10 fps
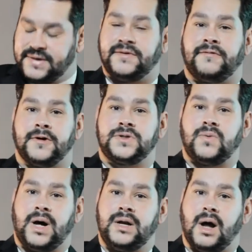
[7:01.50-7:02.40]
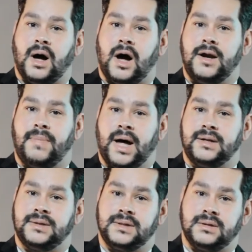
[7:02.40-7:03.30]
leave the first one
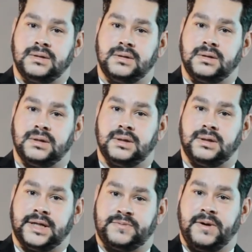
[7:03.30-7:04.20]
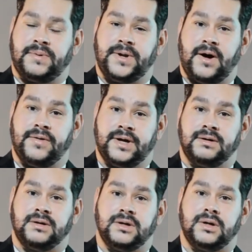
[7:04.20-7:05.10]
unbuttoned. It lets people know that
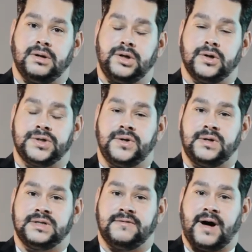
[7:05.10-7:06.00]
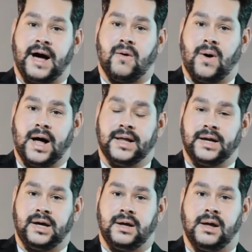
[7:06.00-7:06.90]
your suit is of high
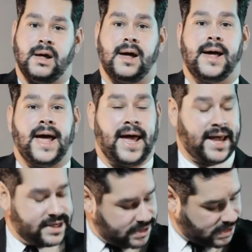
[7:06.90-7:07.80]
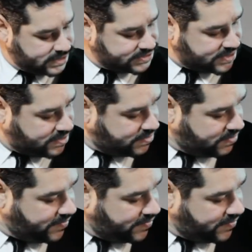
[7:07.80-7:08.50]
quality. And also,